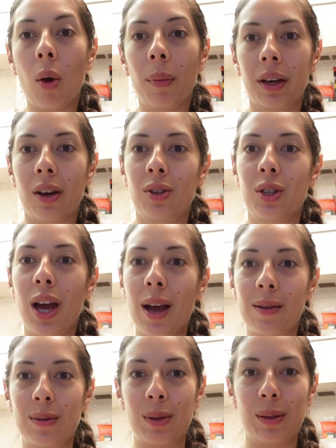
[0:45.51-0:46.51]
oh my gosh,
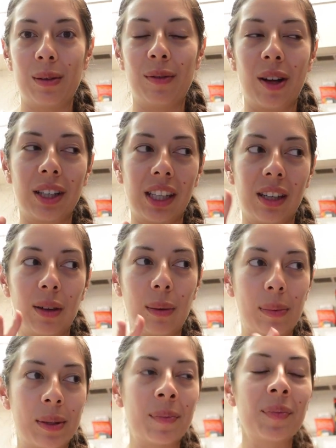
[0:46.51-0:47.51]
I'm supposed to be vlogging.
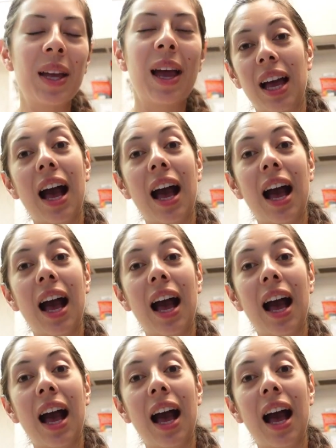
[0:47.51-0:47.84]
Oops.